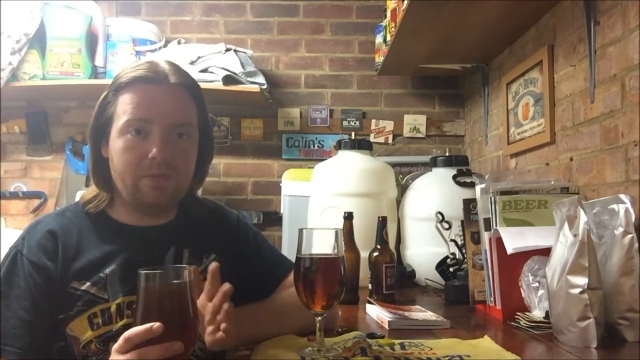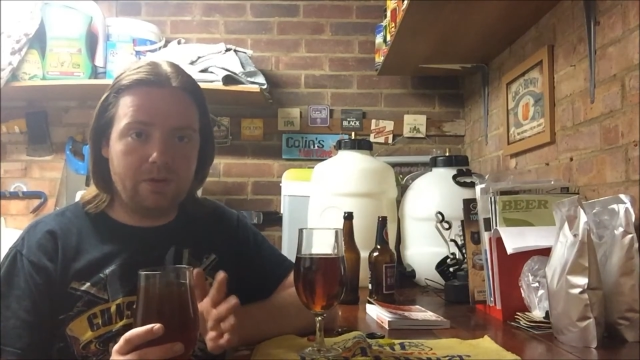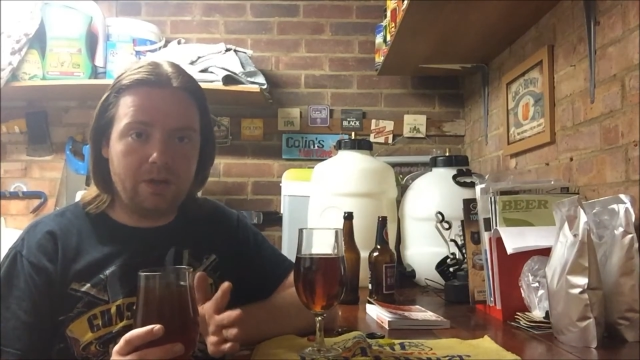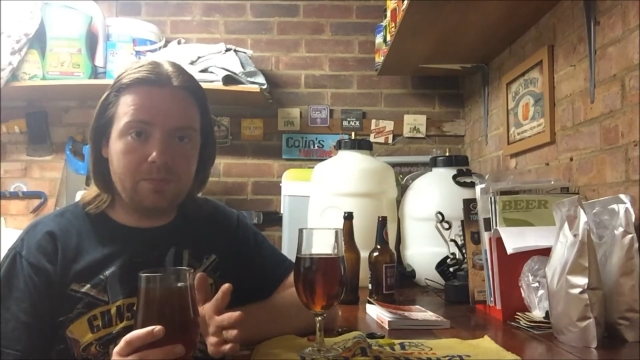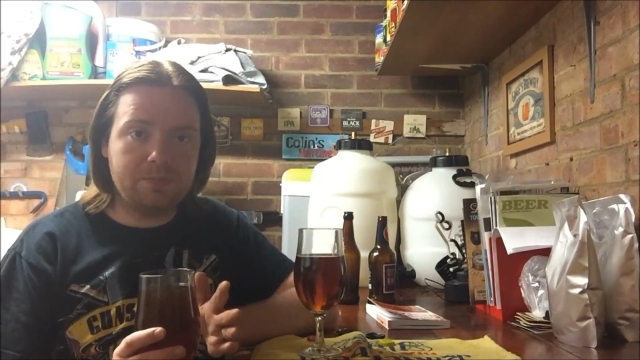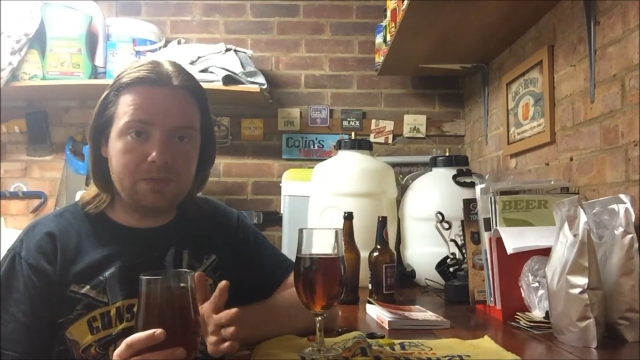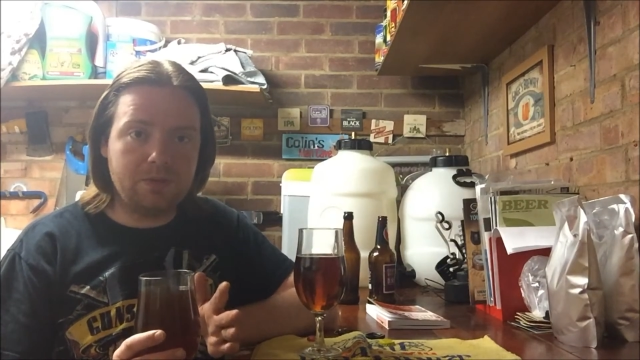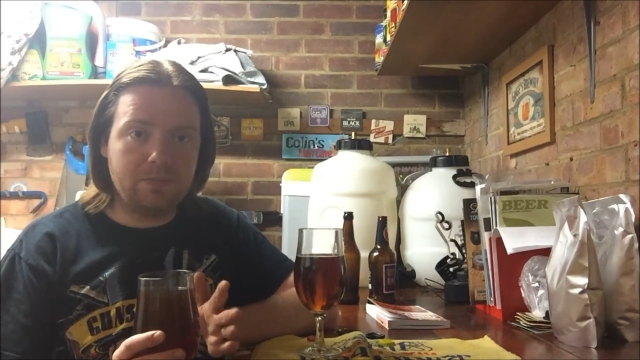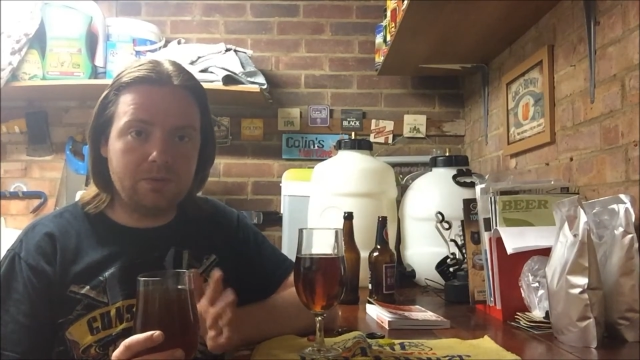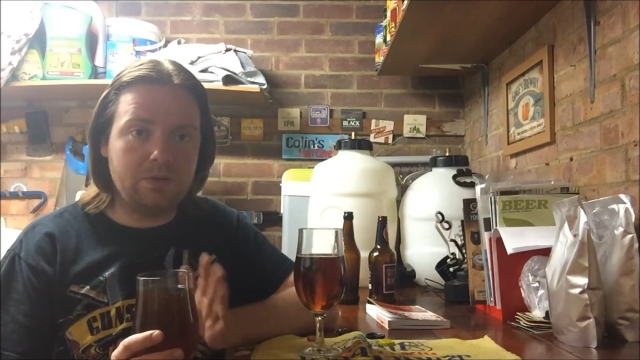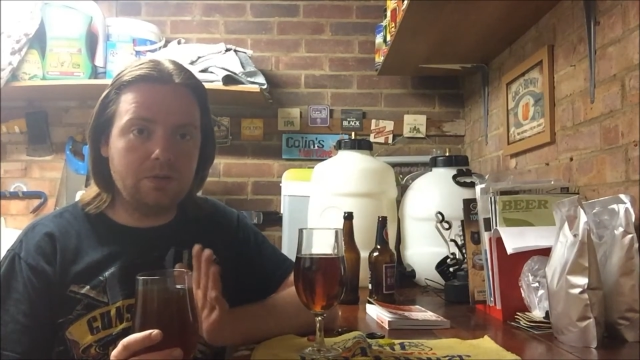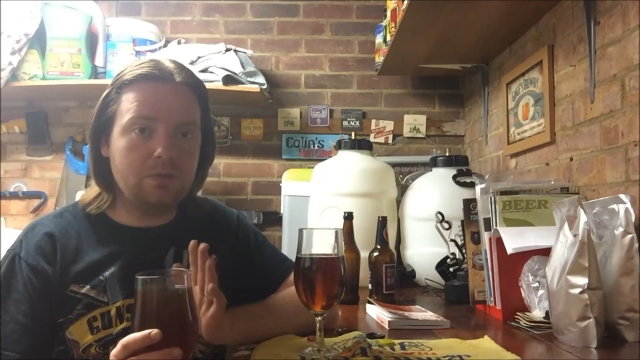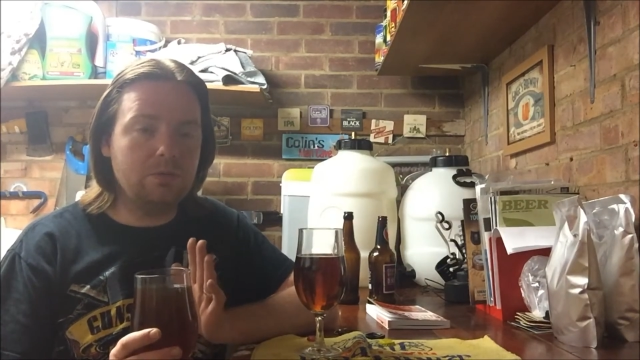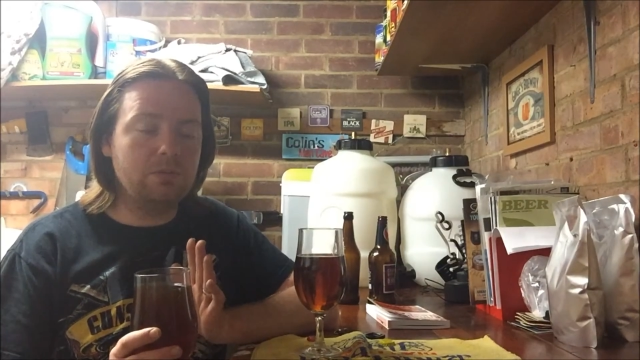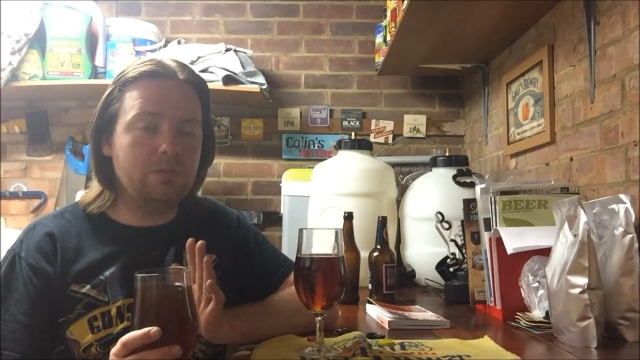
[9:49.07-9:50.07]
very upset when you
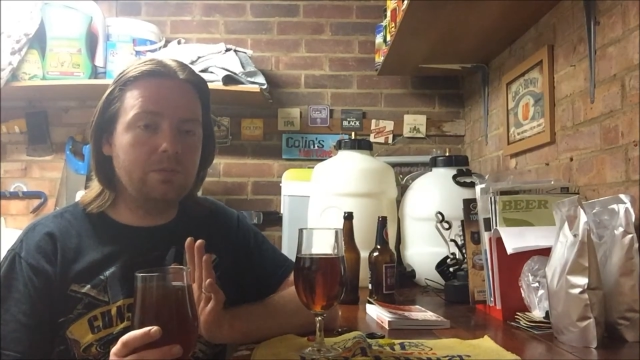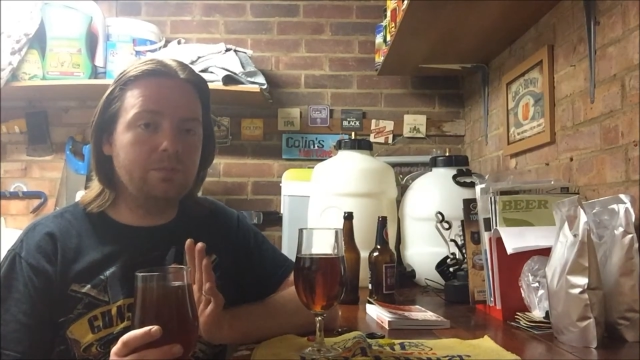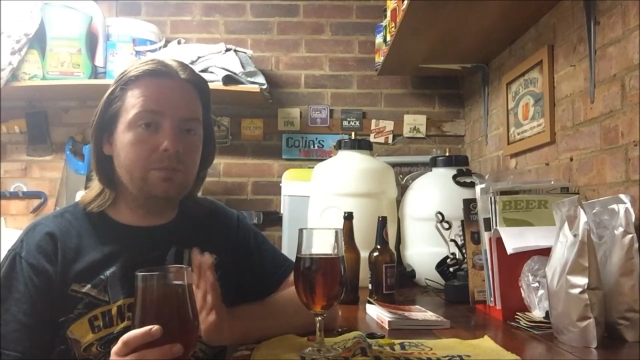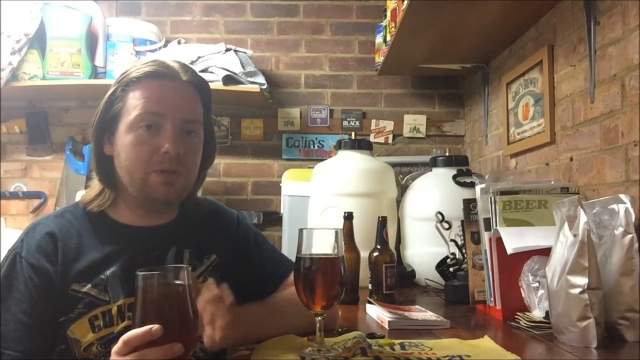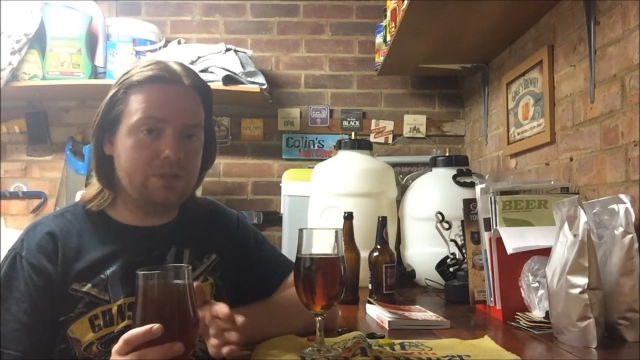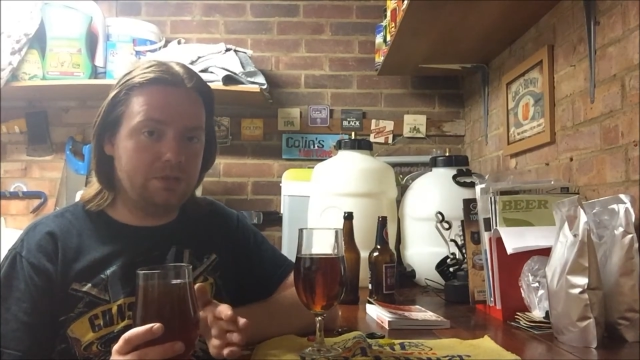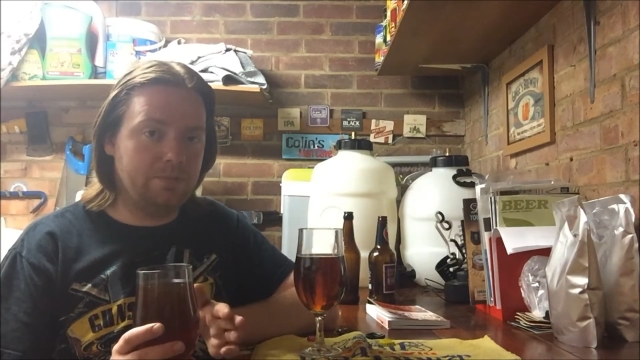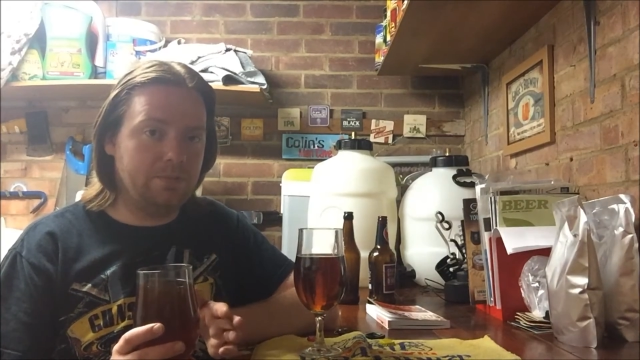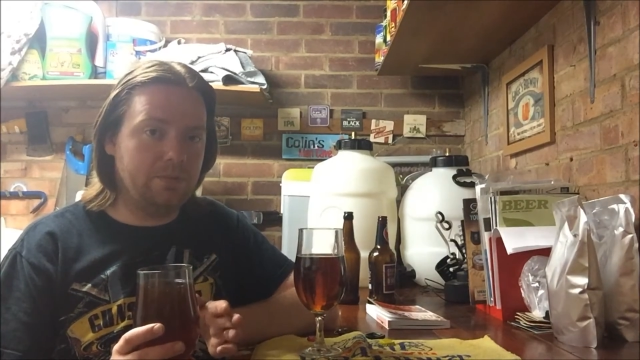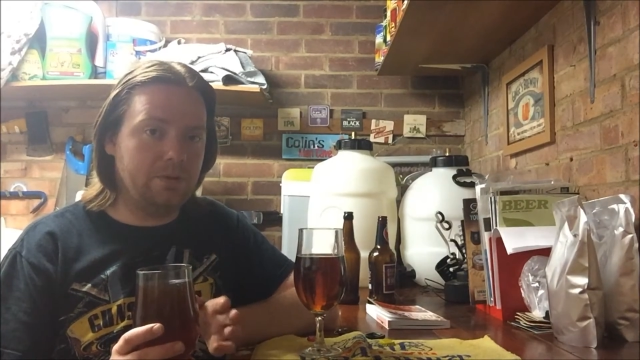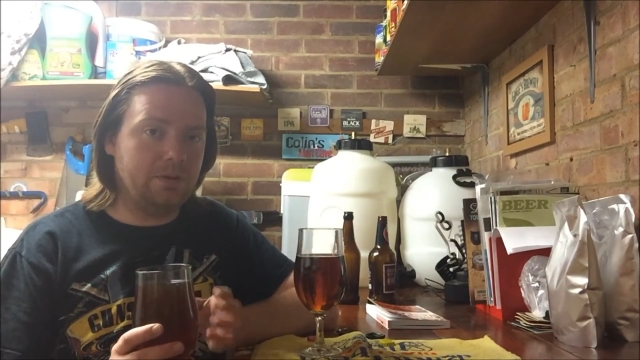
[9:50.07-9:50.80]
call them a pressure